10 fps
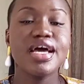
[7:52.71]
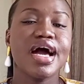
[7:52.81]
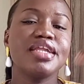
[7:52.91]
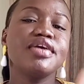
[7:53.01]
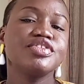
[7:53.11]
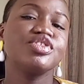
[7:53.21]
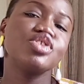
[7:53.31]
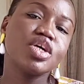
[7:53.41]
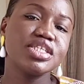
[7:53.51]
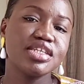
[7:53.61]
and now the
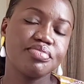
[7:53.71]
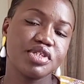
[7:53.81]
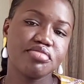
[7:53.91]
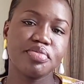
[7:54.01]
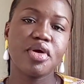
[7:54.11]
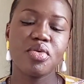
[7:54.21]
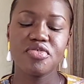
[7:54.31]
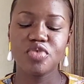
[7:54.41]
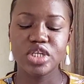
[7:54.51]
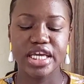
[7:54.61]
third step is preparing
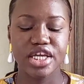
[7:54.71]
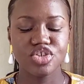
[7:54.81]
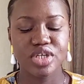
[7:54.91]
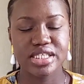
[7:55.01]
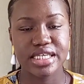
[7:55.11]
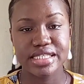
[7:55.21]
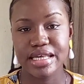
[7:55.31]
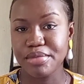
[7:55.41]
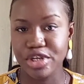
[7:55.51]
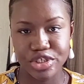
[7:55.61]
for the entrance
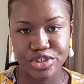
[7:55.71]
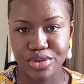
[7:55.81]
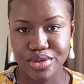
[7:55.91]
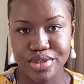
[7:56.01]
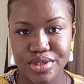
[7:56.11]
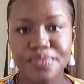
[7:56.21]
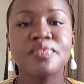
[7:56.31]
examinations.